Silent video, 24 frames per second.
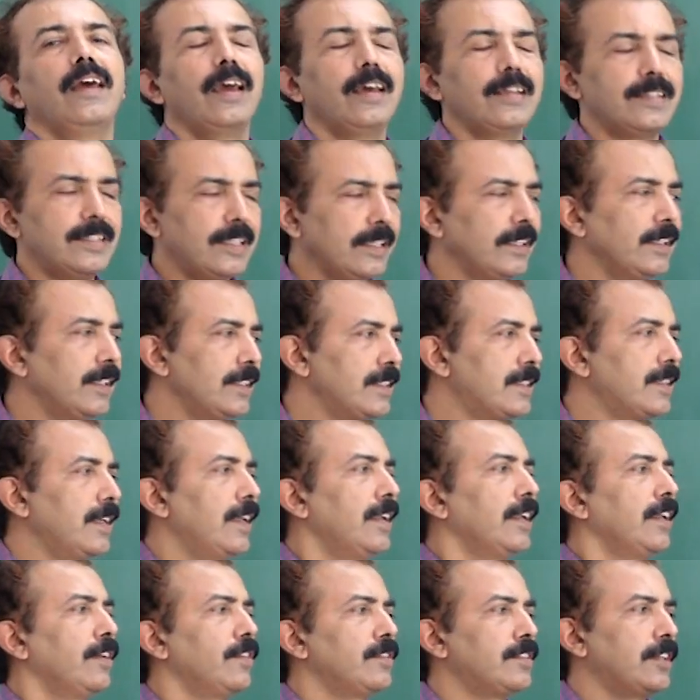A single
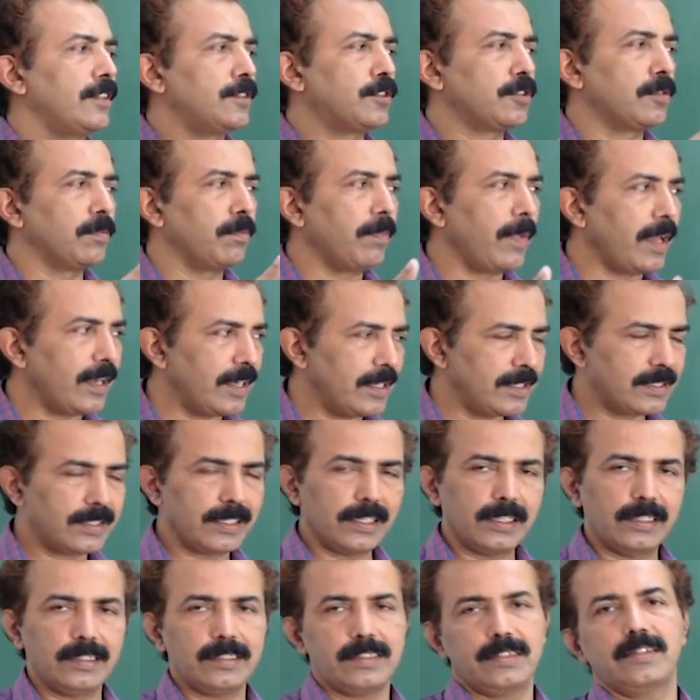cell gives rise to many
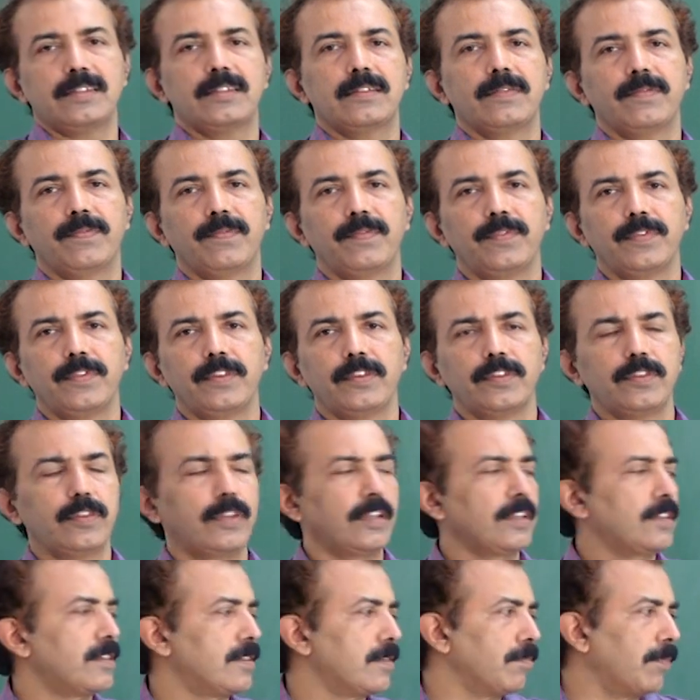cells, so
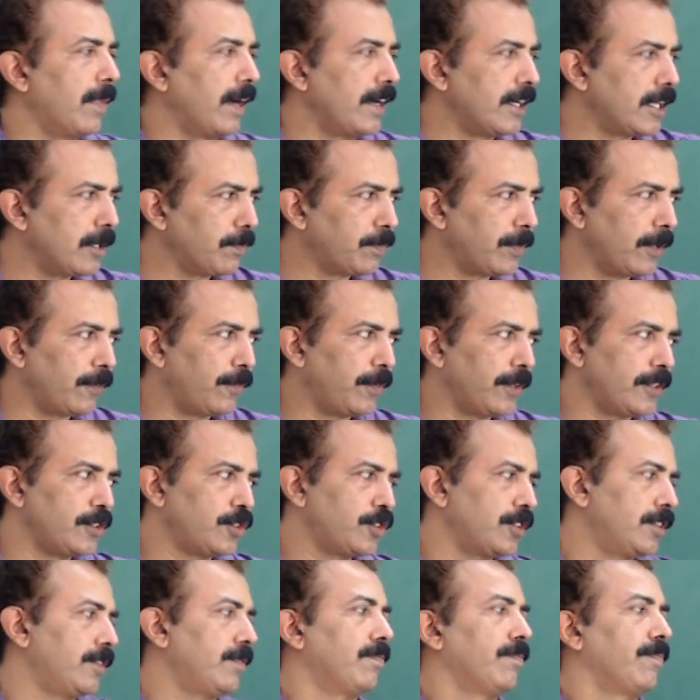it's multiple
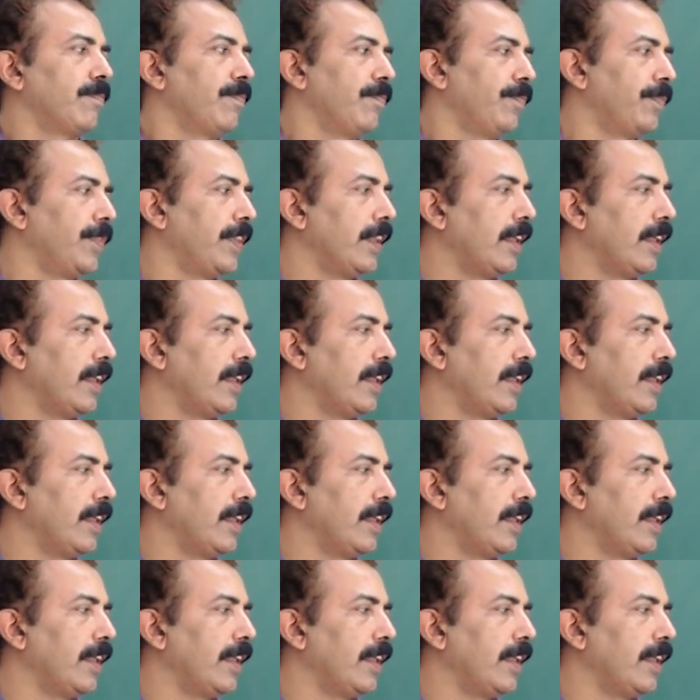fission.